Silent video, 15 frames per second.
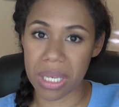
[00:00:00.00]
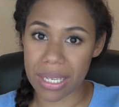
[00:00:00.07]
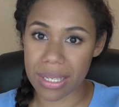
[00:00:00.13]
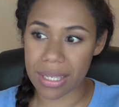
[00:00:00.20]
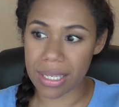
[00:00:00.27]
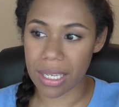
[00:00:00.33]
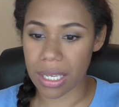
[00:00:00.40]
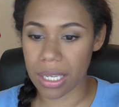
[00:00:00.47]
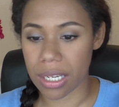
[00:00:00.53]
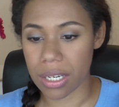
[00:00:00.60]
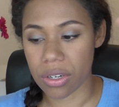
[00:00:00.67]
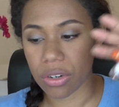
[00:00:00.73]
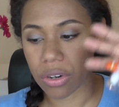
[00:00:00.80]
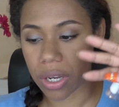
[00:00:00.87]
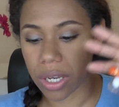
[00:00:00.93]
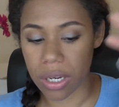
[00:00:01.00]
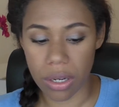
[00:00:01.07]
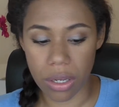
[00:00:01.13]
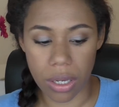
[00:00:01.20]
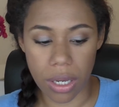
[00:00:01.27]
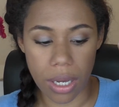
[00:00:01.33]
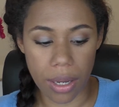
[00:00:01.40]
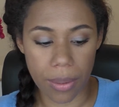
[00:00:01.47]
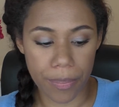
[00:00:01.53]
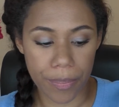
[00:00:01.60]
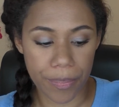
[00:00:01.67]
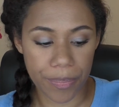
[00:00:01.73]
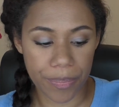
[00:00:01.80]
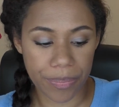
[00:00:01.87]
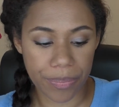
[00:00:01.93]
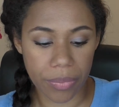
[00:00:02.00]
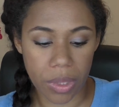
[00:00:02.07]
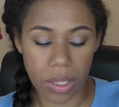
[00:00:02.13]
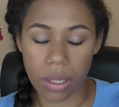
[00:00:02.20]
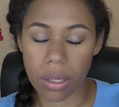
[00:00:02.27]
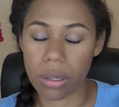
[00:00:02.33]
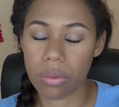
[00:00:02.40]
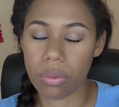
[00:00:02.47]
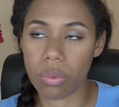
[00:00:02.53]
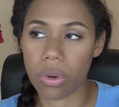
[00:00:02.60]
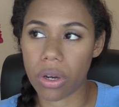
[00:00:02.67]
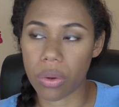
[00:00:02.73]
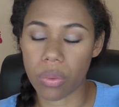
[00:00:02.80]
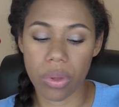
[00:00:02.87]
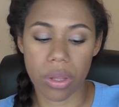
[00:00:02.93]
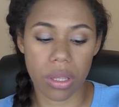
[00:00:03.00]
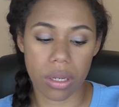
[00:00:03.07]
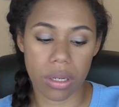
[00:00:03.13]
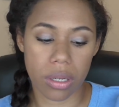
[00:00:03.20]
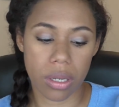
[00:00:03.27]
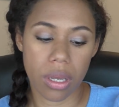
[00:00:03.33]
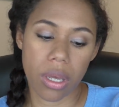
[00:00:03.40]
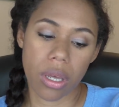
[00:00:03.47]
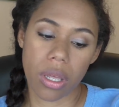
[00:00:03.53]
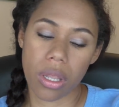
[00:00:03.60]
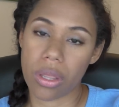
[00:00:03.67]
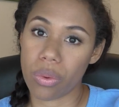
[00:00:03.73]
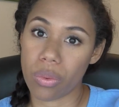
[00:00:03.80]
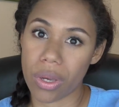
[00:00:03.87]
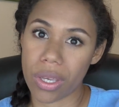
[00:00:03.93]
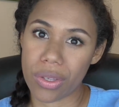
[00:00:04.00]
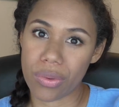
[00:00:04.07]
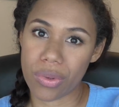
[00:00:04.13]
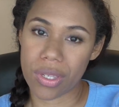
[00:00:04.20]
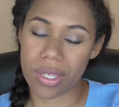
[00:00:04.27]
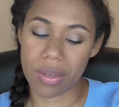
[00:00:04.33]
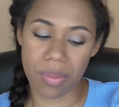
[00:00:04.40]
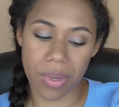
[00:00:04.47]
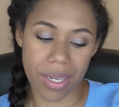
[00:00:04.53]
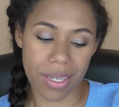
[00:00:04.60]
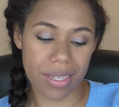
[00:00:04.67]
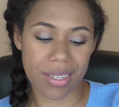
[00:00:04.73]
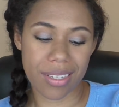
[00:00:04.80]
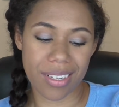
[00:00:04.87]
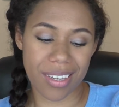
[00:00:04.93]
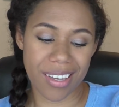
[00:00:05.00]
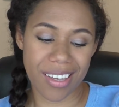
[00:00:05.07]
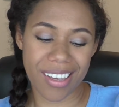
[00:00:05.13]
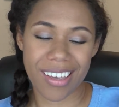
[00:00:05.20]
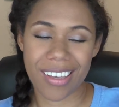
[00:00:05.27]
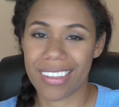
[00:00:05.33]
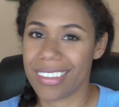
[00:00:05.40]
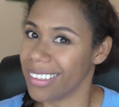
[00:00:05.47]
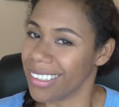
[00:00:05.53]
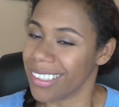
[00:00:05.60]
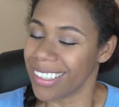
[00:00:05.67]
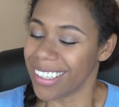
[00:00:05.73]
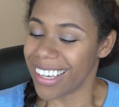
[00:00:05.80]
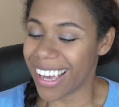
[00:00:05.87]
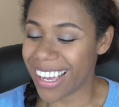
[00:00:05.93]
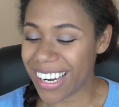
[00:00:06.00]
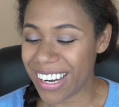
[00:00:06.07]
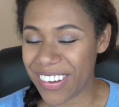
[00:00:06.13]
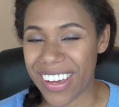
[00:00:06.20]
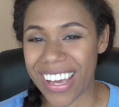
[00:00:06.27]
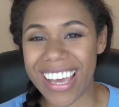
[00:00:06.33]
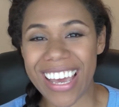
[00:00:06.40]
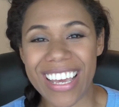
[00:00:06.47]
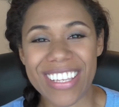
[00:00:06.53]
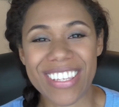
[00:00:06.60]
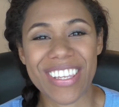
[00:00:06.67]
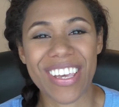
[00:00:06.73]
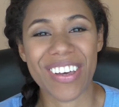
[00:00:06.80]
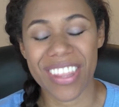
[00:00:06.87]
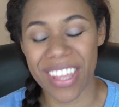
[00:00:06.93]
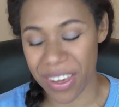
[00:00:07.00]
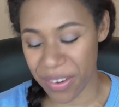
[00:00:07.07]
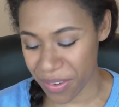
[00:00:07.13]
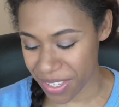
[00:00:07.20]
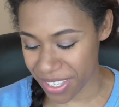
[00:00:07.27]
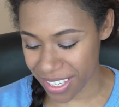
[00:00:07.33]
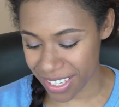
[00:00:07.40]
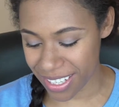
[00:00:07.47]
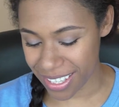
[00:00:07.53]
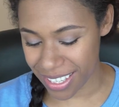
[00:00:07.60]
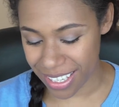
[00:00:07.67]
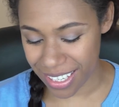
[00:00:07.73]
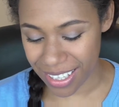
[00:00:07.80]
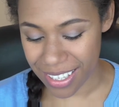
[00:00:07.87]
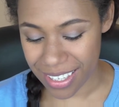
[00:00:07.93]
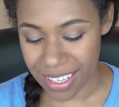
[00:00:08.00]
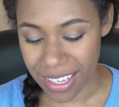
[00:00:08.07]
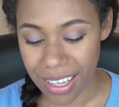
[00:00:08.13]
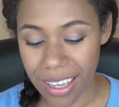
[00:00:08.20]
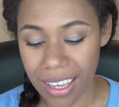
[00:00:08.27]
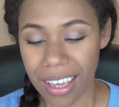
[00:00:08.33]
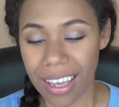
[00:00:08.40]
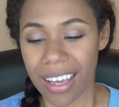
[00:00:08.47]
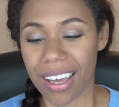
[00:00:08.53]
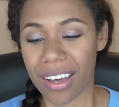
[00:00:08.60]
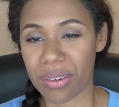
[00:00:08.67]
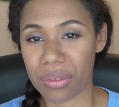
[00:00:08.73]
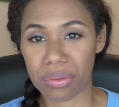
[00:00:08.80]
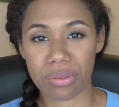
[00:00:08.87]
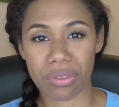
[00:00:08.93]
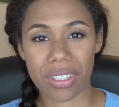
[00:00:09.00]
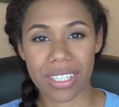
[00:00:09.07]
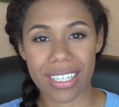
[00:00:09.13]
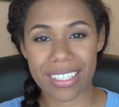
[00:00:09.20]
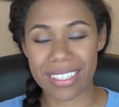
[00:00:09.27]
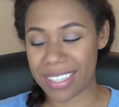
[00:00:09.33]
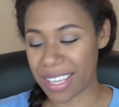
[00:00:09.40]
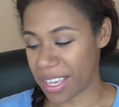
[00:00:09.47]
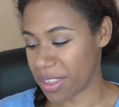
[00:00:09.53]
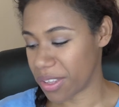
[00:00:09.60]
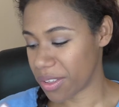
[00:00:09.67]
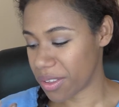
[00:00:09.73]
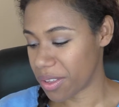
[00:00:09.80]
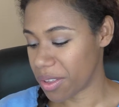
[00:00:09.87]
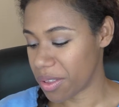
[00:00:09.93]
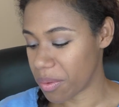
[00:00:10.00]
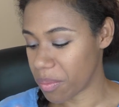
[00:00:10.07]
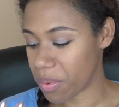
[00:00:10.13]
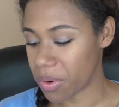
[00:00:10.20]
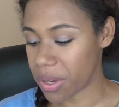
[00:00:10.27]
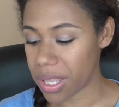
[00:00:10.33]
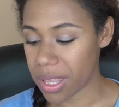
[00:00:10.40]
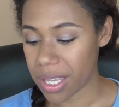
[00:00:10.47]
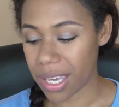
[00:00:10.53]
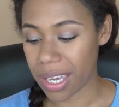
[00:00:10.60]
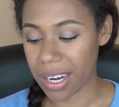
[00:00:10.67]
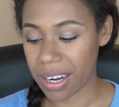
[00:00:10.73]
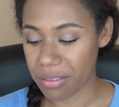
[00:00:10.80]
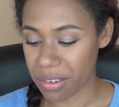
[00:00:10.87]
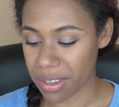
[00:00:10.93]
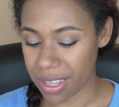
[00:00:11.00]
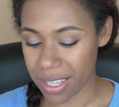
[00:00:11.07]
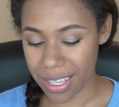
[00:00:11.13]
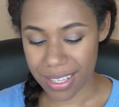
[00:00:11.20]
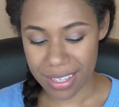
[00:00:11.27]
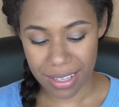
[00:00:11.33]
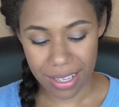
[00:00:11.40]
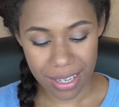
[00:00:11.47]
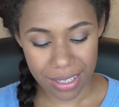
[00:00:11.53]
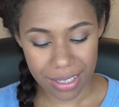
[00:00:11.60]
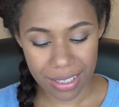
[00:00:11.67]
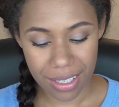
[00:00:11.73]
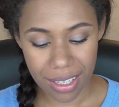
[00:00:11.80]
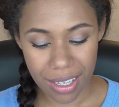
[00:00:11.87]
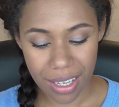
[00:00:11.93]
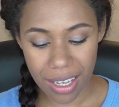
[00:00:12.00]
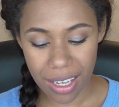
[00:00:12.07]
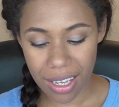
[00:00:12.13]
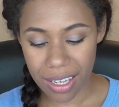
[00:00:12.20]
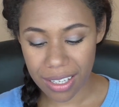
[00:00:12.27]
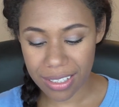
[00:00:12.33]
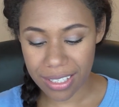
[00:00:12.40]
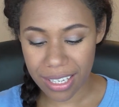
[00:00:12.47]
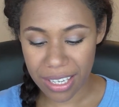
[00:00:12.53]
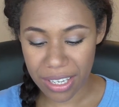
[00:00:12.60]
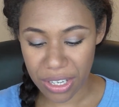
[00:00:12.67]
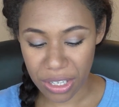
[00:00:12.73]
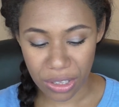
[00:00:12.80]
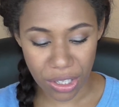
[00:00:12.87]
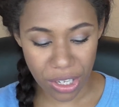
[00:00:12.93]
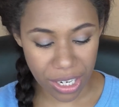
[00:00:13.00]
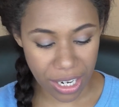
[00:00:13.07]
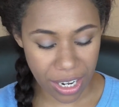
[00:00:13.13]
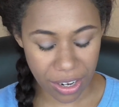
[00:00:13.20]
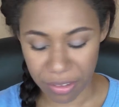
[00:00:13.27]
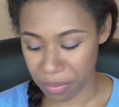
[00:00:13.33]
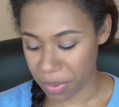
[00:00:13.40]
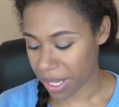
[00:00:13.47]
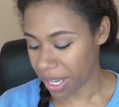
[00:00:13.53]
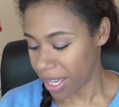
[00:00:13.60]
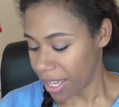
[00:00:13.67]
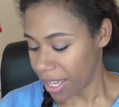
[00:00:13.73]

mixing it and trying to work with it the way you see best. Anyway, so that was concealers. Oof, it's like the breathing and everything is like taking a lot out of me.